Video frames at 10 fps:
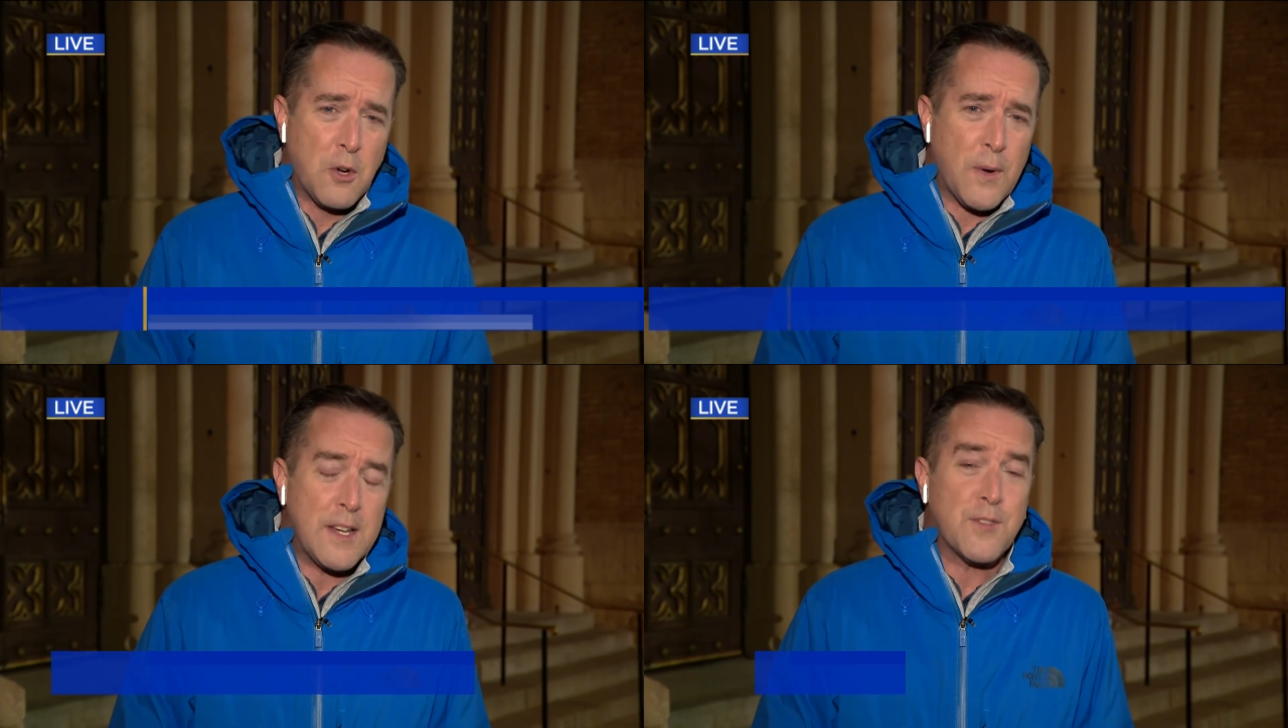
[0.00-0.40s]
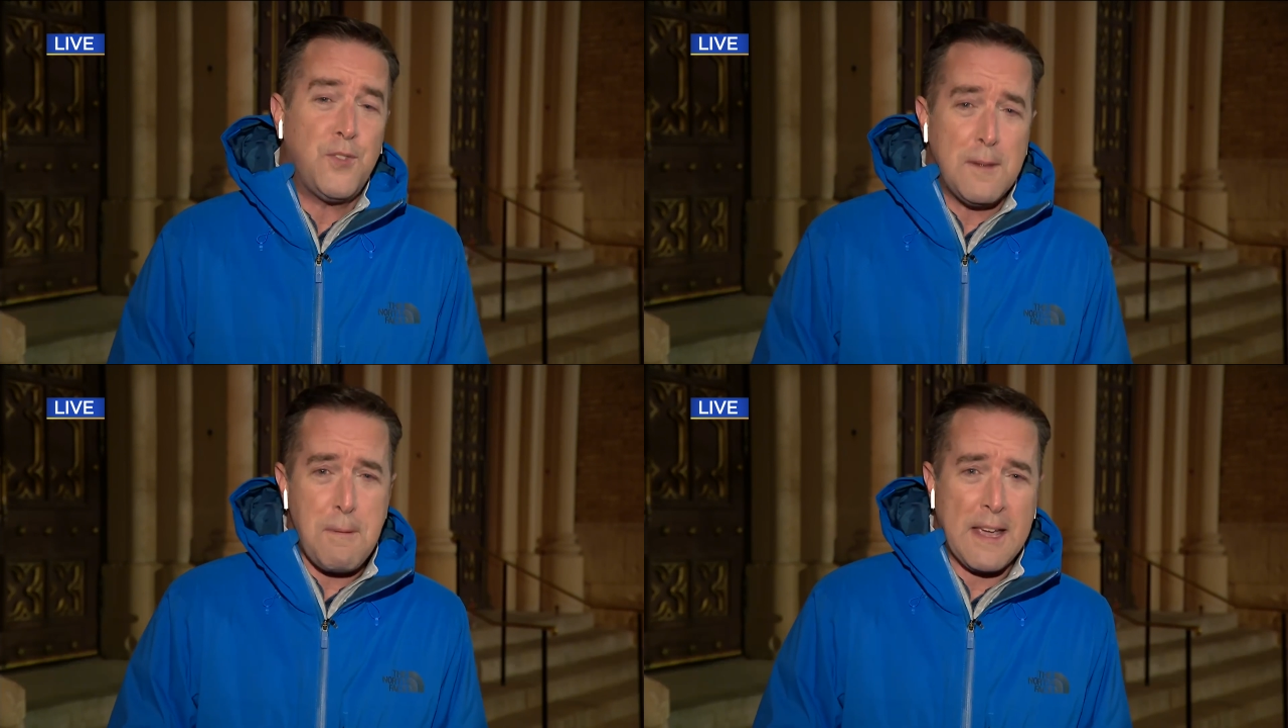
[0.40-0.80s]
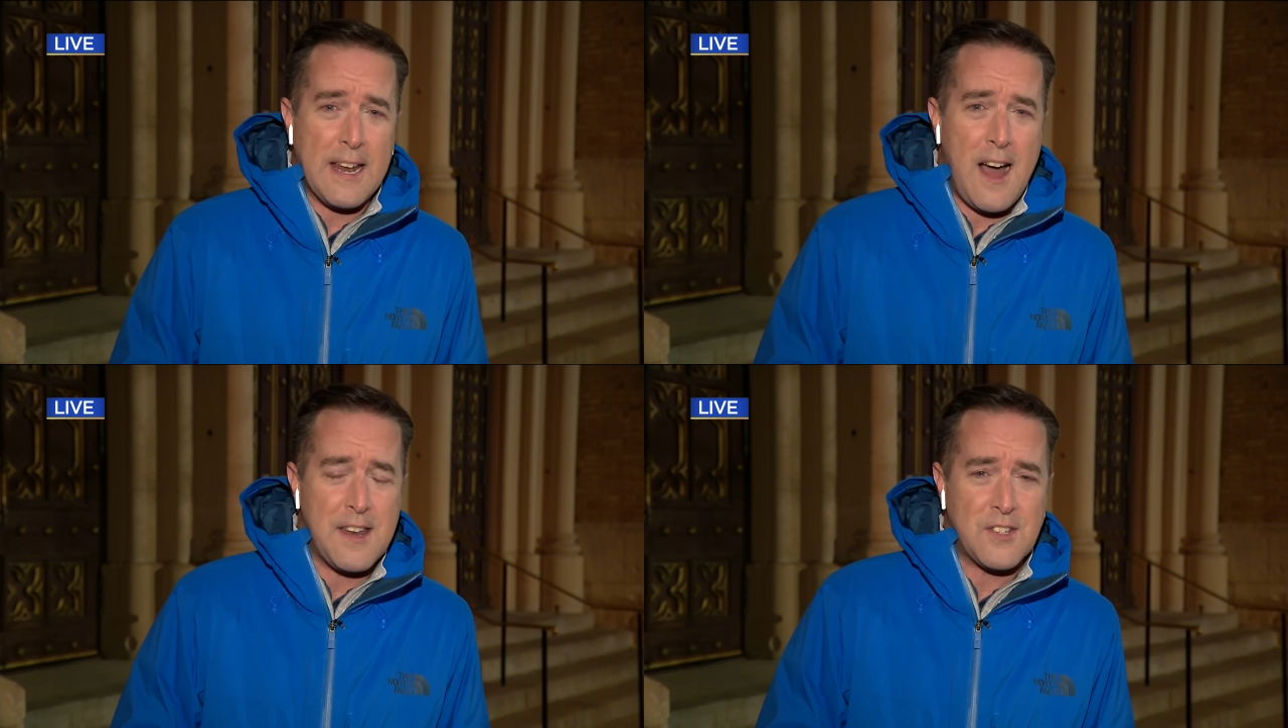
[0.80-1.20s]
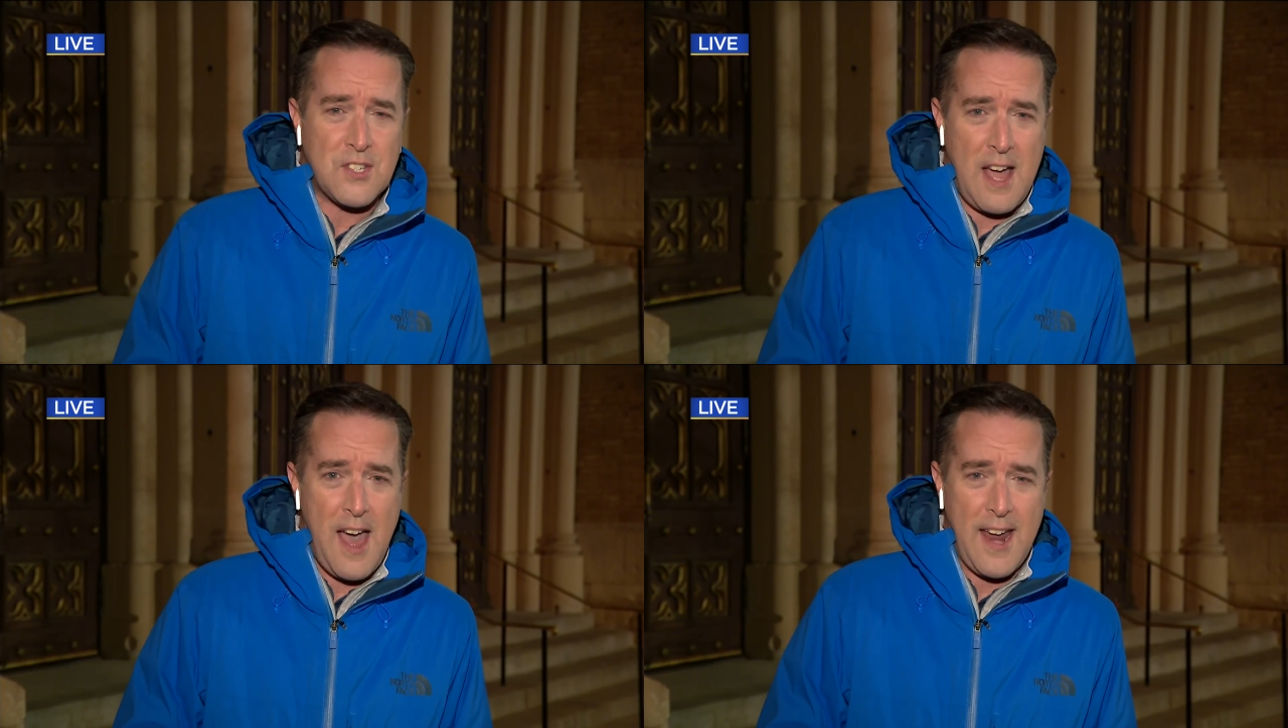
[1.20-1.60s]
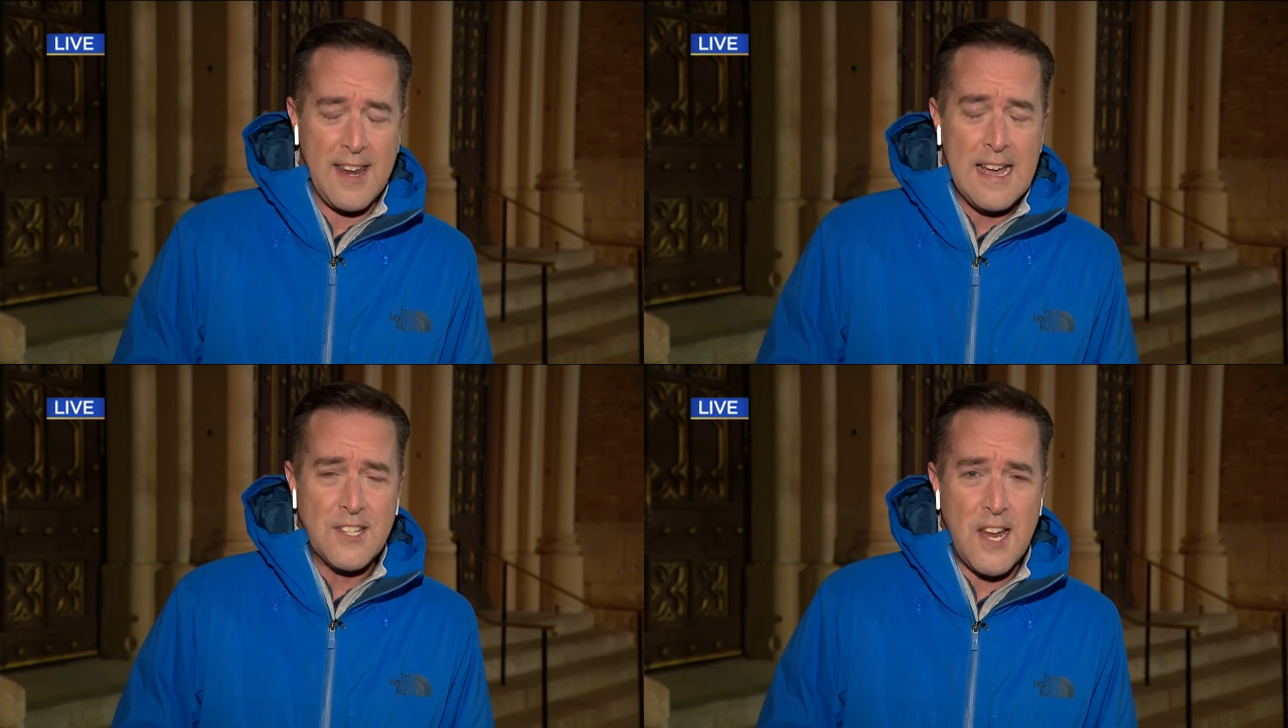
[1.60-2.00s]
degrees, flipping it on its side,